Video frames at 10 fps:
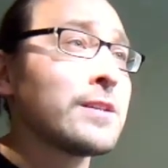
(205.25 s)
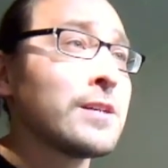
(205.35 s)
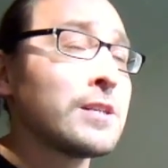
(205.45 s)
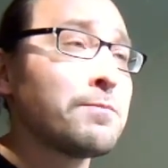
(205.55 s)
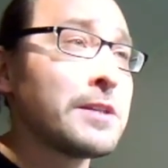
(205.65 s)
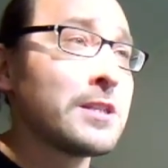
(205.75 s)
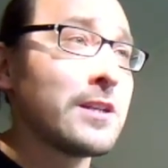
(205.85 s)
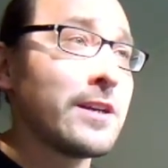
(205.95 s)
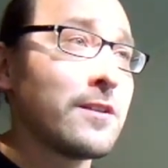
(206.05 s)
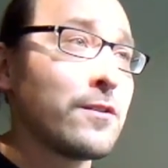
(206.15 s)

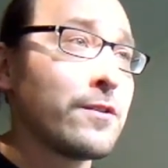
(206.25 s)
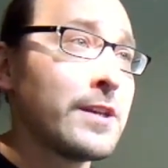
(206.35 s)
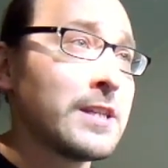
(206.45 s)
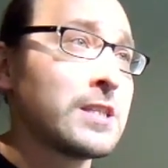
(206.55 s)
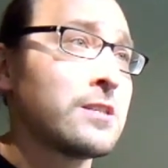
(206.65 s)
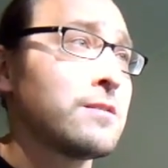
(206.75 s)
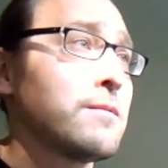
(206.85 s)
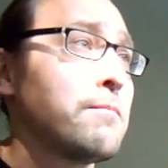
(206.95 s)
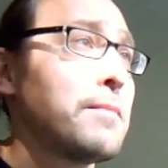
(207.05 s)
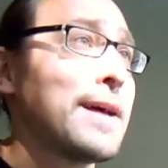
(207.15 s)
especially to this
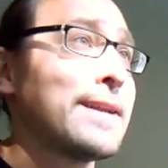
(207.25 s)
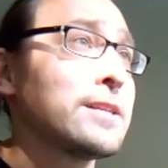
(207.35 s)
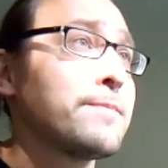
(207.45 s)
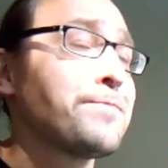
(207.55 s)
planet,